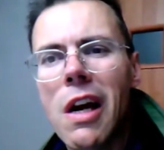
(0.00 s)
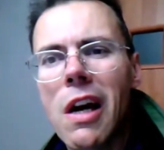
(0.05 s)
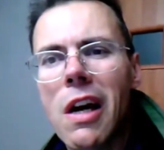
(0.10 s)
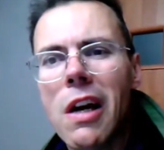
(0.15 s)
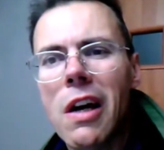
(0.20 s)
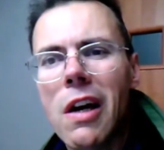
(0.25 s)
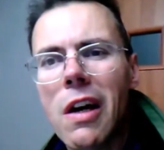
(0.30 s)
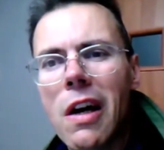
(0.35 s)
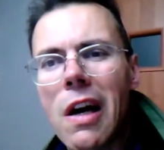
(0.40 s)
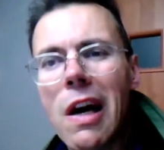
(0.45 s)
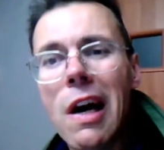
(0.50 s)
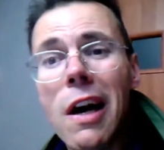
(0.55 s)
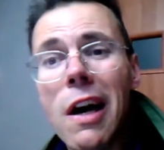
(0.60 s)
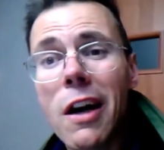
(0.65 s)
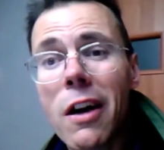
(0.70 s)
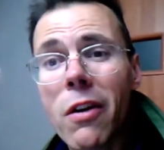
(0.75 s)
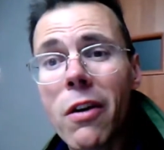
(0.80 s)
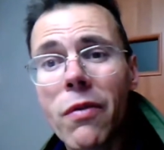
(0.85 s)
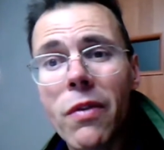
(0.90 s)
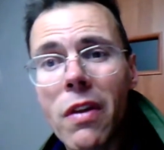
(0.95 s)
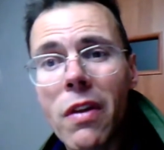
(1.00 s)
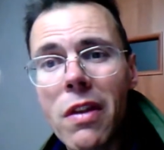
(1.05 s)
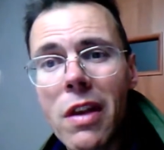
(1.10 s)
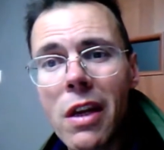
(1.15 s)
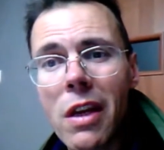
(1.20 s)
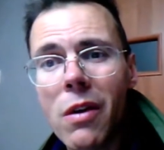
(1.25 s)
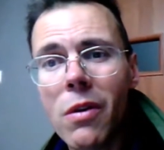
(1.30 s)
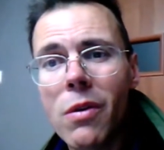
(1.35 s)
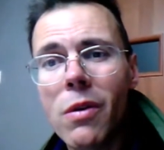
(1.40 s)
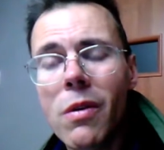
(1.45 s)
uh, out of the
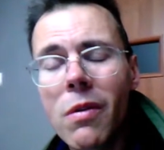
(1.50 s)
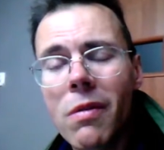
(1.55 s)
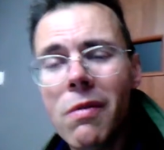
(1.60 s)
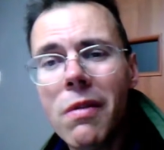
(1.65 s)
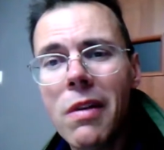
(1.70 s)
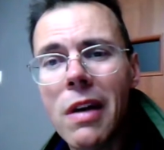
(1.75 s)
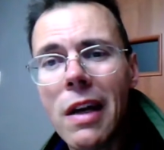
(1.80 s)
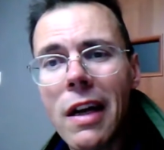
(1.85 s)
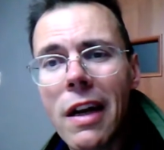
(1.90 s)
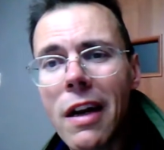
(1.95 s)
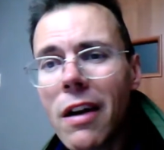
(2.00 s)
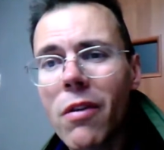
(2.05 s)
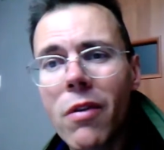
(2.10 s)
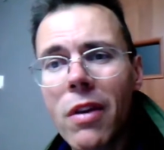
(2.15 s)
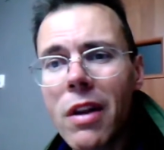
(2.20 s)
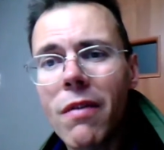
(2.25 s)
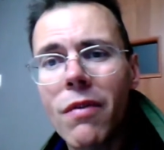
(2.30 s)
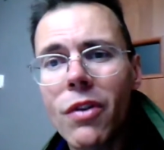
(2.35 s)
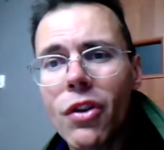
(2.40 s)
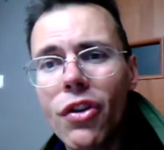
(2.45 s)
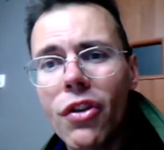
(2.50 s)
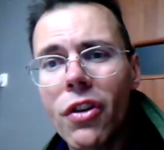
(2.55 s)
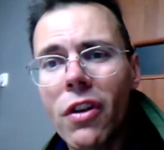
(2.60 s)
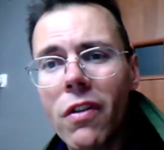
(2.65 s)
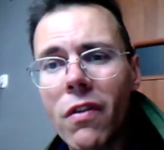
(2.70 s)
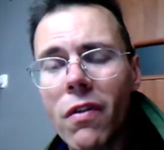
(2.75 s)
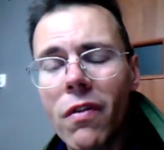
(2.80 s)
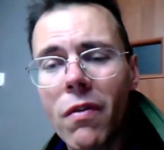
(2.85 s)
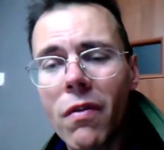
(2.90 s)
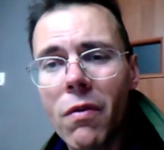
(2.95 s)
deal, and I don't give a
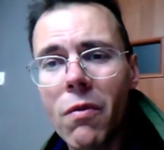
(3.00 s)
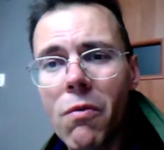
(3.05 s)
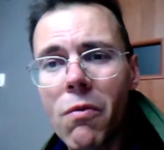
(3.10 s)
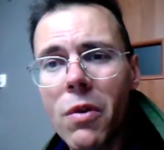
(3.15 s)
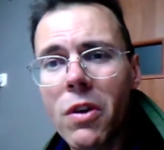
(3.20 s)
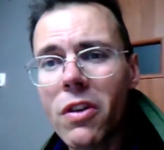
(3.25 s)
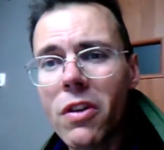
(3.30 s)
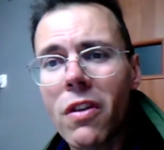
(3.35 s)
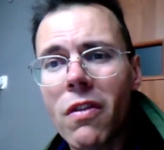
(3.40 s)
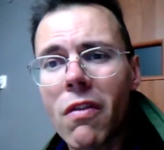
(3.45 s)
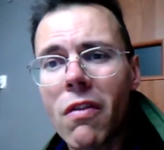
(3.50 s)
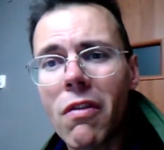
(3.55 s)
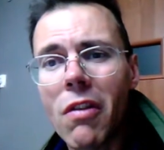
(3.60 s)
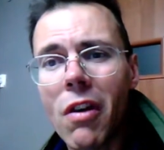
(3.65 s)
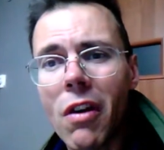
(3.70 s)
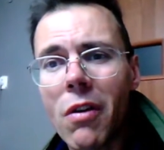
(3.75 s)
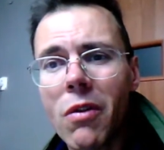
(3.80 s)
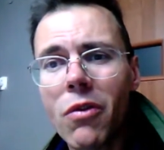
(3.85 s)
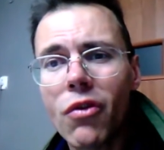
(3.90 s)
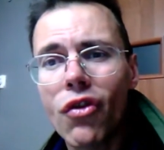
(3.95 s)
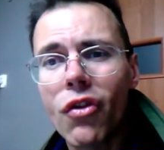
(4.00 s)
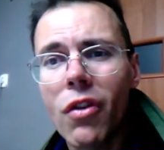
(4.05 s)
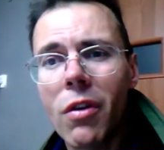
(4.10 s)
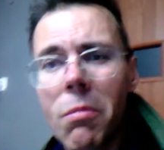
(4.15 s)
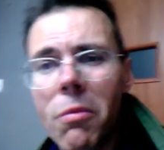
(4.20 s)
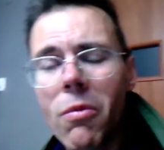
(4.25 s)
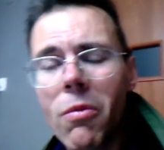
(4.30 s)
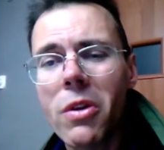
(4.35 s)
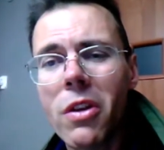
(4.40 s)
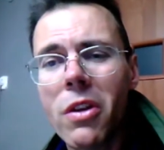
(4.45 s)
shit. Was it Donald
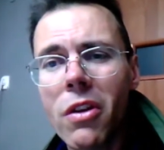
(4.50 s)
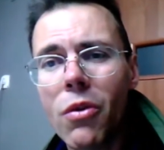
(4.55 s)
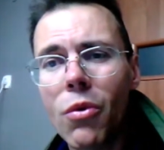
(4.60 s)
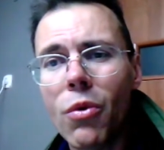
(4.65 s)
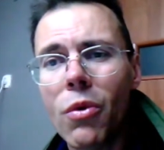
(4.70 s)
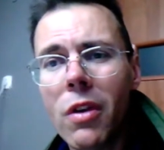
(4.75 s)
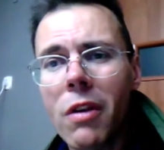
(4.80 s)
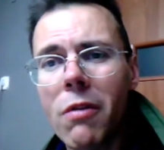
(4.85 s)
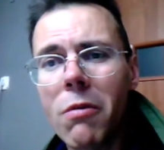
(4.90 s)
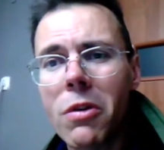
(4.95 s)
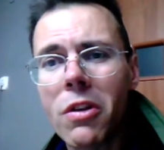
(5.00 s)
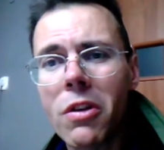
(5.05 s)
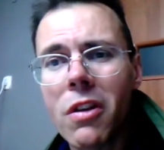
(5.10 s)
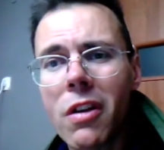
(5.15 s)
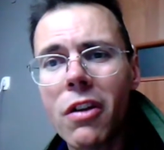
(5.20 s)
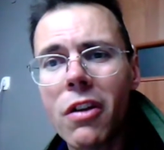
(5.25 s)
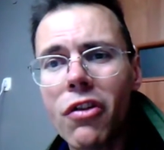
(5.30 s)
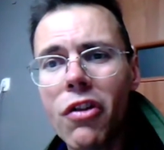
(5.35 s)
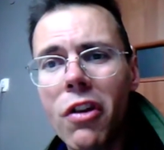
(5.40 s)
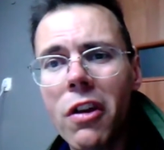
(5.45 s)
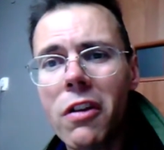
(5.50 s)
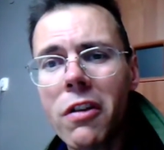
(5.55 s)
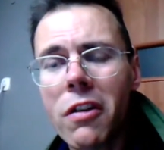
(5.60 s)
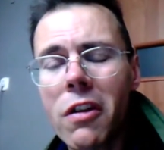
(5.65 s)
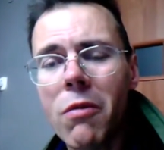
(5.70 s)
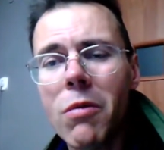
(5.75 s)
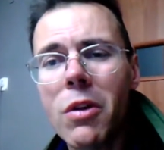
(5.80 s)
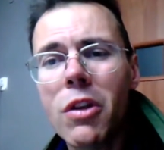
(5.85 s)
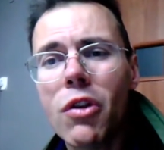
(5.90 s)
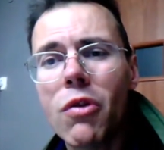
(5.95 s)
Trump? Was it Duda? Was it
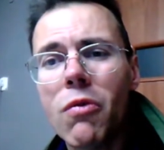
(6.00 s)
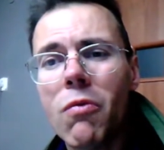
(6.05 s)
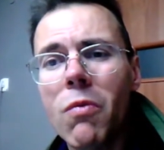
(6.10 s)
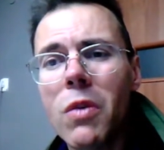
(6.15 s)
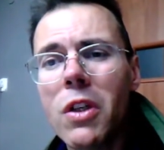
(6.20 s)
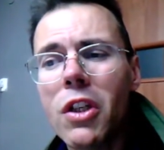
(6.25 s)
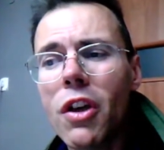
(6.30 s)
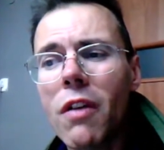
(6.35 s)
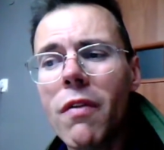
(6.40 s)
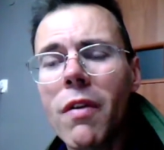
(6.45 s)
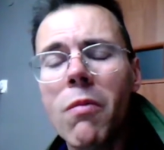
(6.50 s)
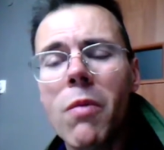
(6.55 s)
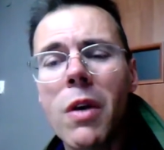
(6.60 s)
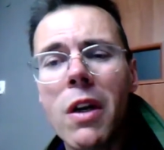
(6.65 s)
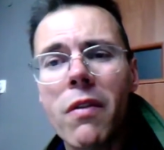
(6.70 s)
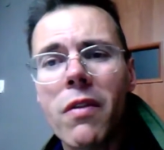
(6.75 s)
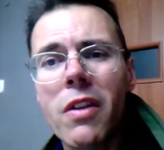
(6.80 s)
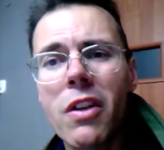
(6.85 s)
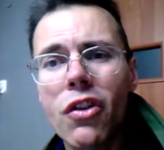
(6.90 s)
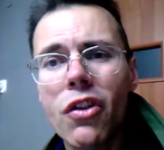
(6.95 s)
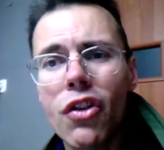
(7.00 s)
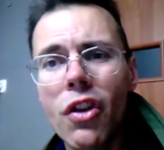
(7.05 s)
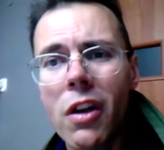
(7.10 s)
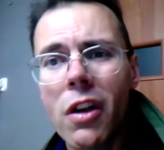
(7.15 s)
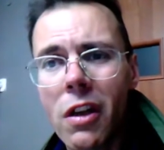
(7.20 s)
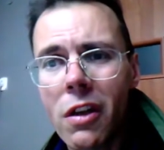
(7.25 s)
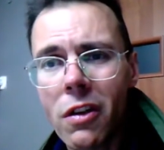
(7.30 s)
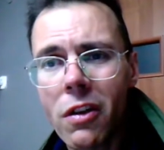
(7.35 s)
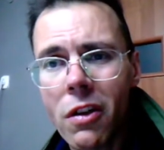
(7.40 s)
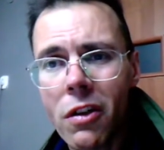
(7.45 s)
Kaczynski? Which, whichever one of these
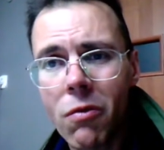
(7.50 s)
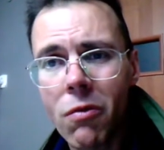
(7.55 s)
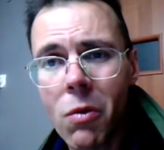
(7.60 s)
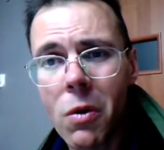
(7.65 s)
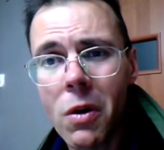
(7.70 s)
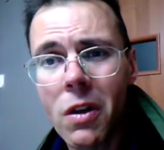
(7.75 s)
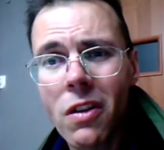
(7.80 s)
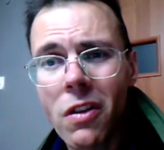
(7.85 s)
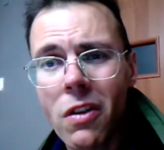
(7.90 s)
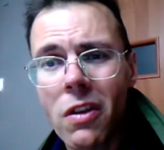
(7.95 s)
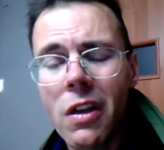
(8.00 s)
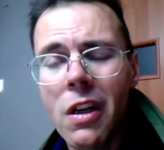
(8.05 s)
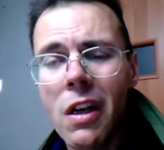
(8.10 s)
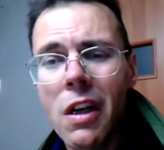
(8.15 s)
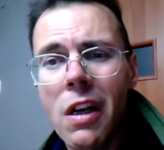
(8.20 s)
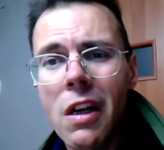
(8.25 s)
geniuses was.